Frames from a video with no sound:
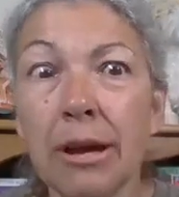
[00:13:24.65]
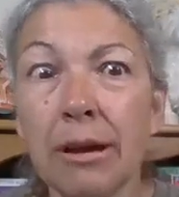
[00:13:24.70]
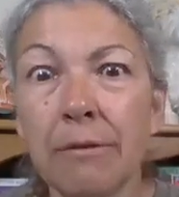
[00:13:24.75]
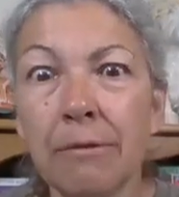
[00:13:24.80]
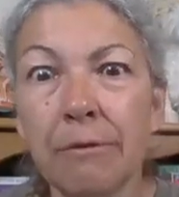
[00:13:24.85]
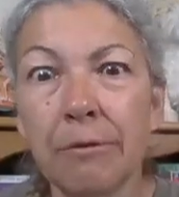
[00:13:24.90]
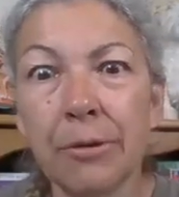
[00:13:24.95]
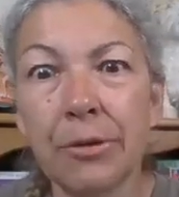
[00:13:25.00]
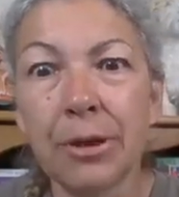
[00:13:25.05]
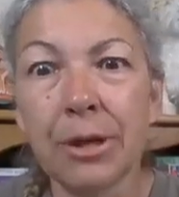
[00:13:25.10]

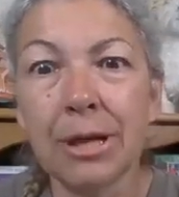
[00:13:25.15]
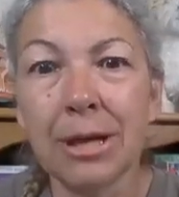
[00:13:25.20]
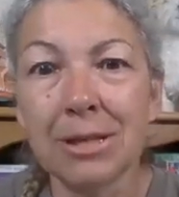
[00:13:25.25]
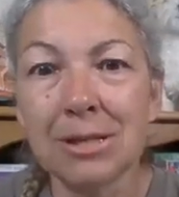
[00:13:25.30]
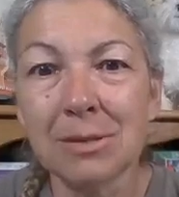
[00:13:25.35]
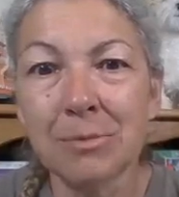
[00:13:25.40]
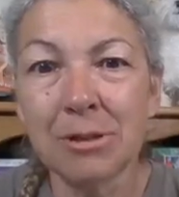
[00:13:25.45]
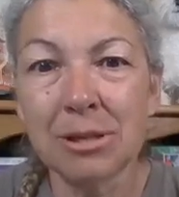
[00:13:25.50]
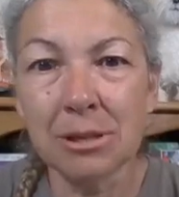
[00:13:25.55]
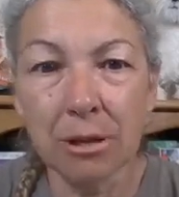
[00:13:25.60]
Everything
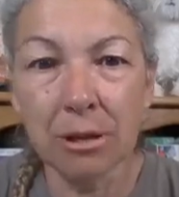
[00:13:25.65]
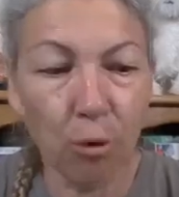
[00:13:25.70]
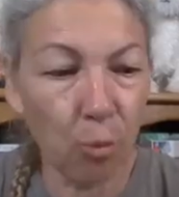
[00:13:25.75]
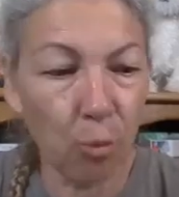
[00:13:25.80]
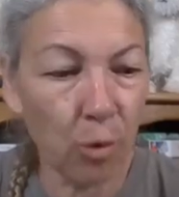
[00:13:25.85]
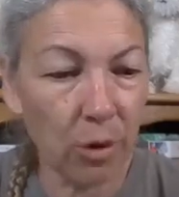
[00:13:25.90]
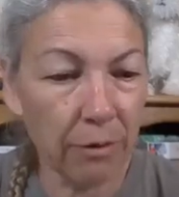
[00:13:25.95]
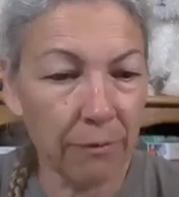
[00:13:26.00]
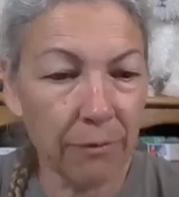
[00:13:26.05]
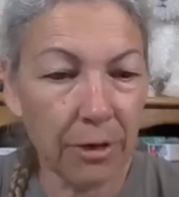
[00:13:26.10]
has to be slow.
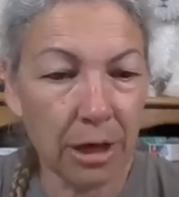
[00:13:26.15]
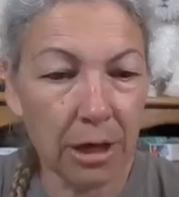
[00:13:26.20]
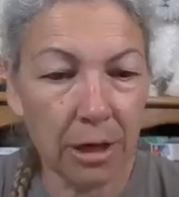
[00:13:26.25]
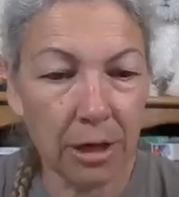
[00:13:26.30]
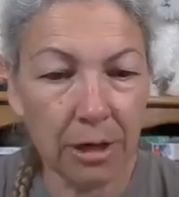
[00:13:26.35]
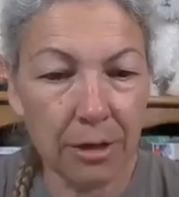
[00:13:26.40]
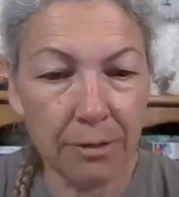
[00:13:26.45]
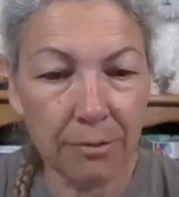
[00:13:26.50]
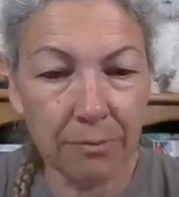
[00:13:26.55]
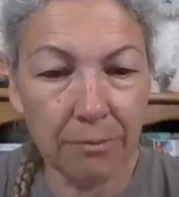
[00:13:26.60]
One
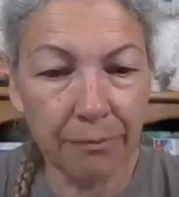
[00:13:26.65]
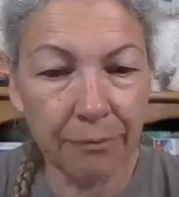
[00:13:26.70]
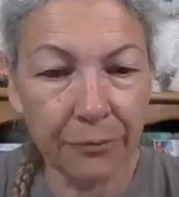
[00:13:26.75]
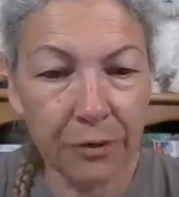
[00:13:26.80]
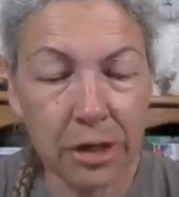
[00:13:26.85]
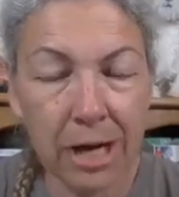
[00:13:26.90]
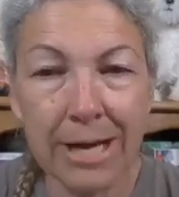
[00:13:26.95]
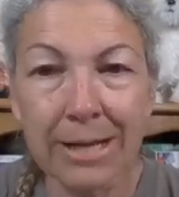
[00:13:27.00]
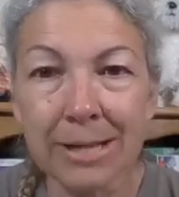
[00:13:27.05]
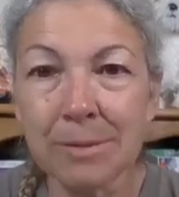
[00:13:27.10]
of
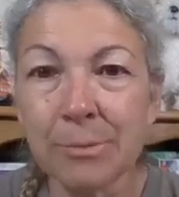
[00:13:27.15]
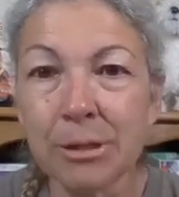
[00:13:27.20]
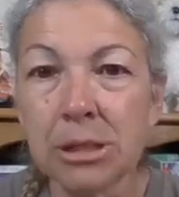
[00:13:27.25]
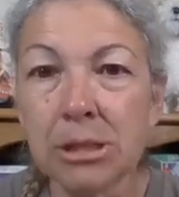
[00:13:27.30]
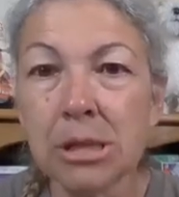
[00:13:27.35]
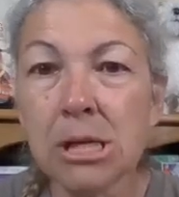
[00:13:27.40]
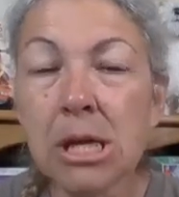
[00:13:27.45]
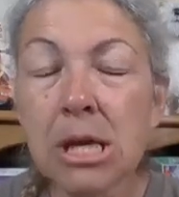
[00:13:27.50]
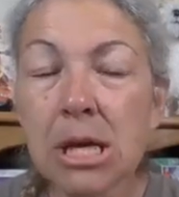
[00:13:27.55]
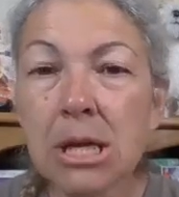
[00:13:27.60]

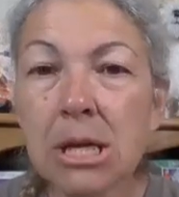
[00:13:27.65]
Jasmine